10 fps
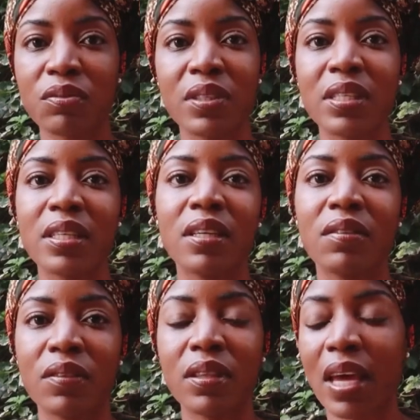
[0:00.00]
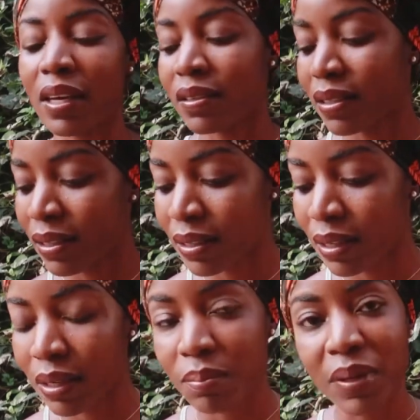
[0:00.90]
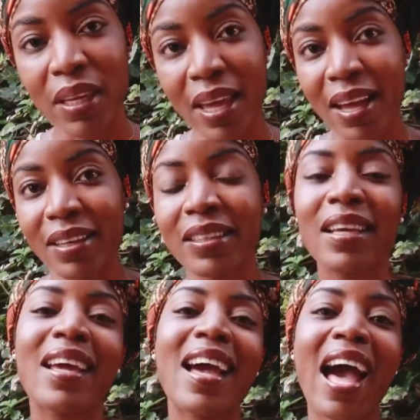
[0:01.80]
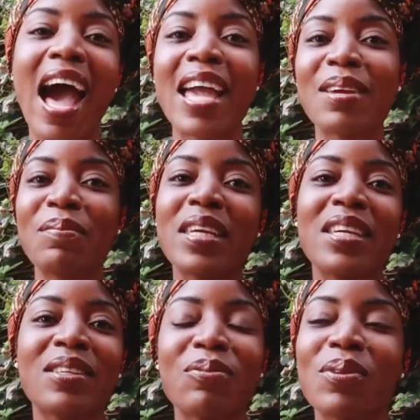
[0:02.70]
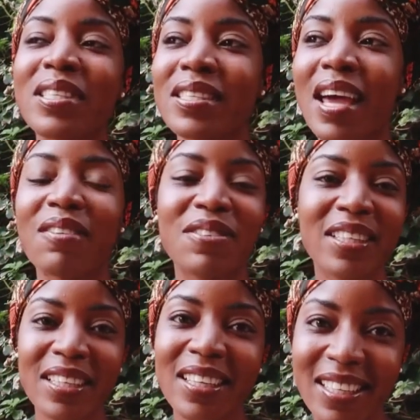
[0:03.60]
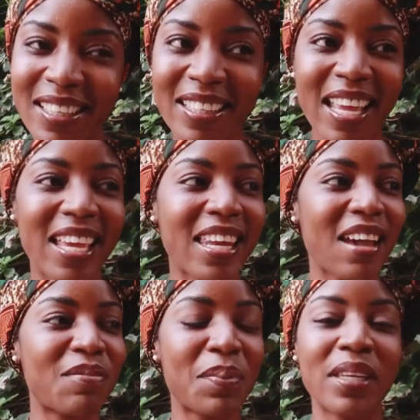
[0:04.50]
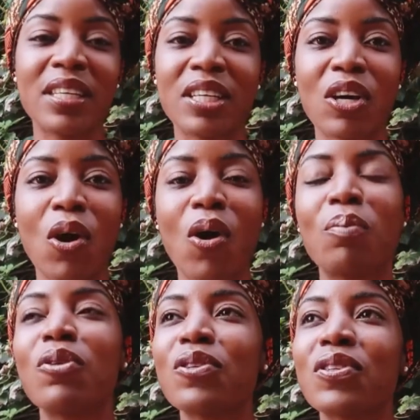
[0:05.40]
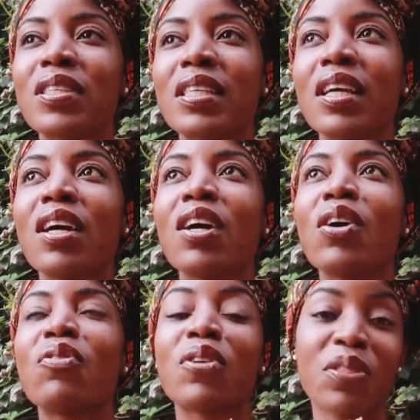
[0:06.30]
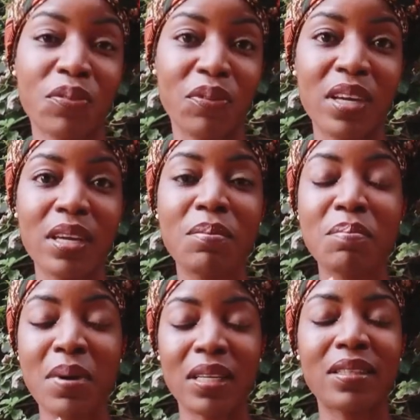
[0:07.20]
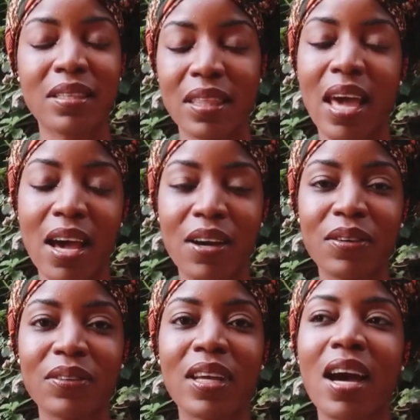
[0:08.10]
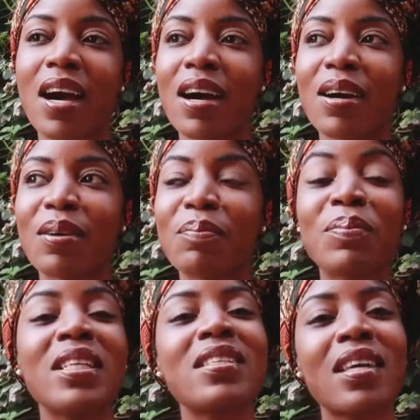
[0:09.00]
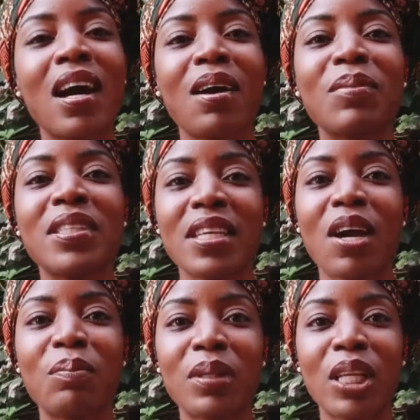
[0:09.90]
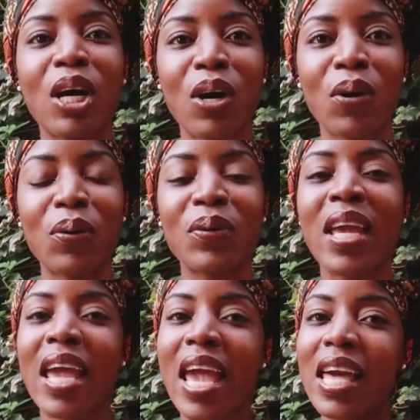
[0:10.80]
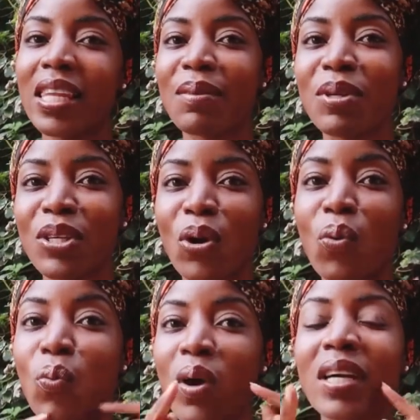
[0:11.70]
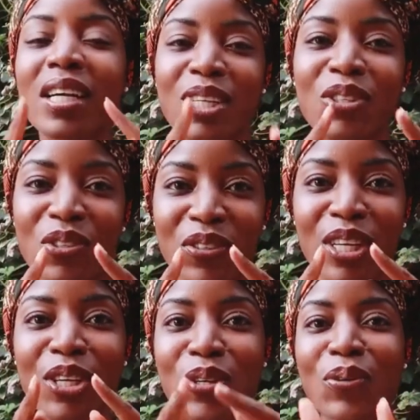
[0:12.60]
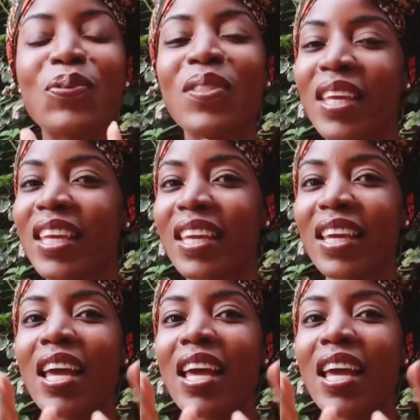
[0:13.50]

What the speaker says: receive that assistance. But yeah, I am in West Africa, and I've been here almost for 3 months now. Please comment down below and let me know what country you think